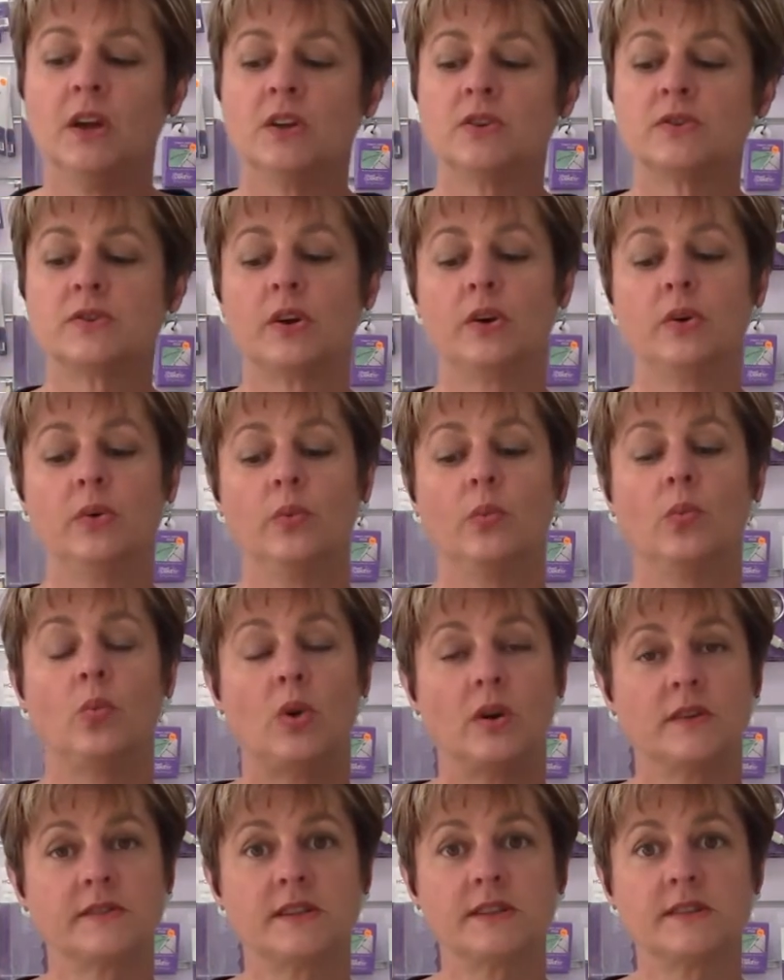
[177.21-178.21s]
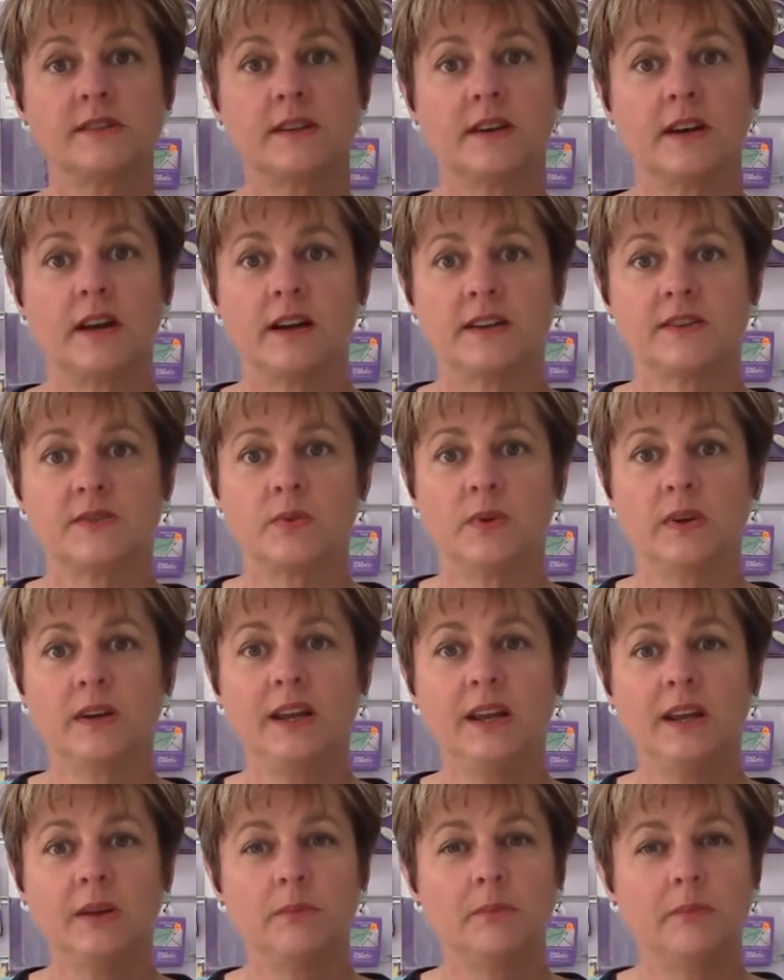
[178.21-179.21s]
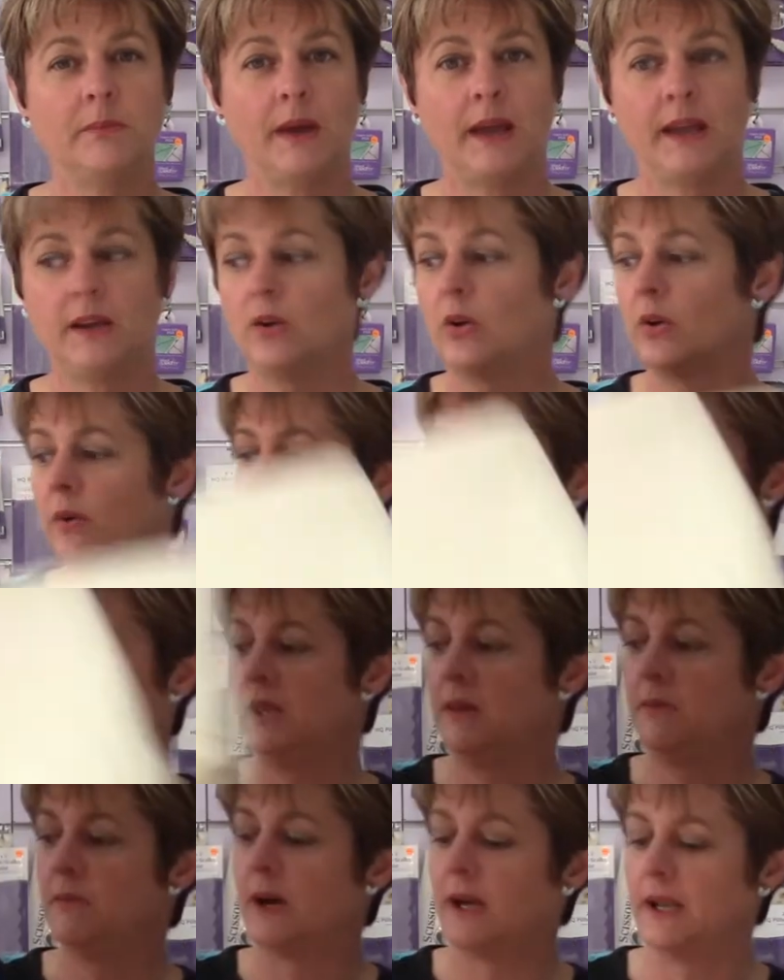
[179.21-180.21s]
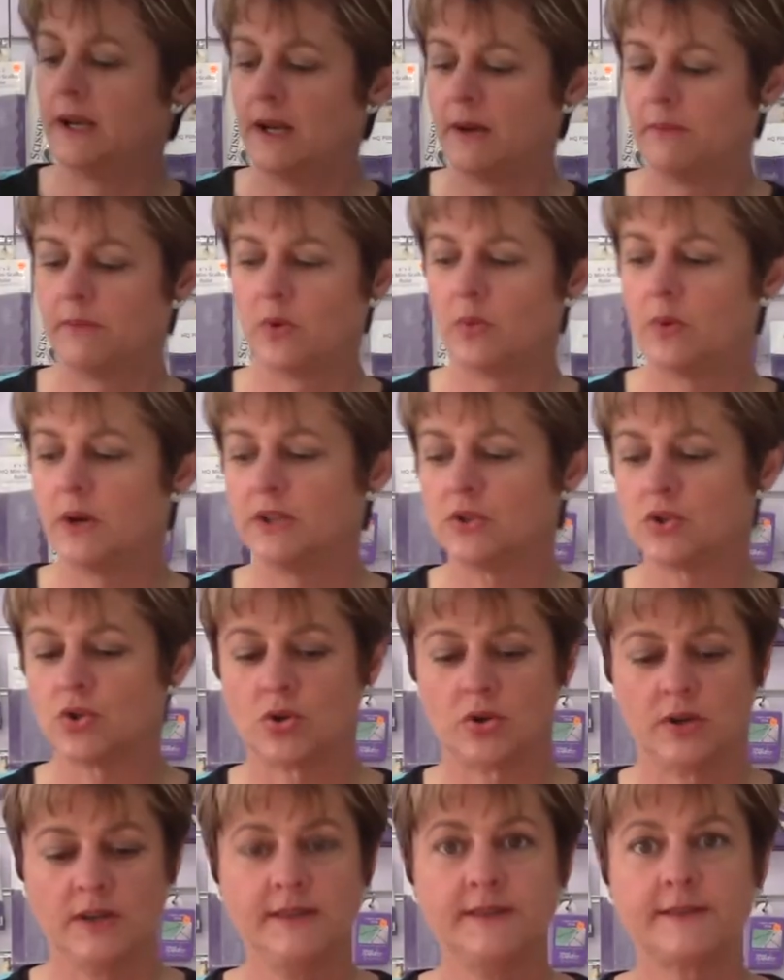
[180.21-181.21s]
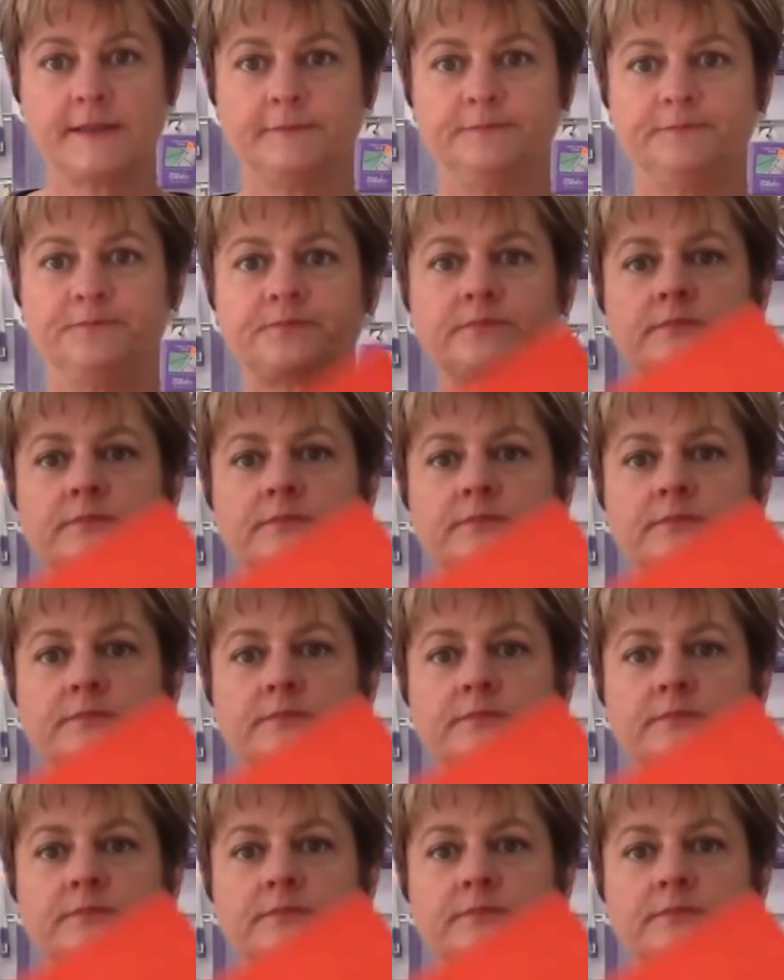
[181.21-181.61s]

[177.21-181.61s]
So whilst it's a nice one, it may not be my number one choice.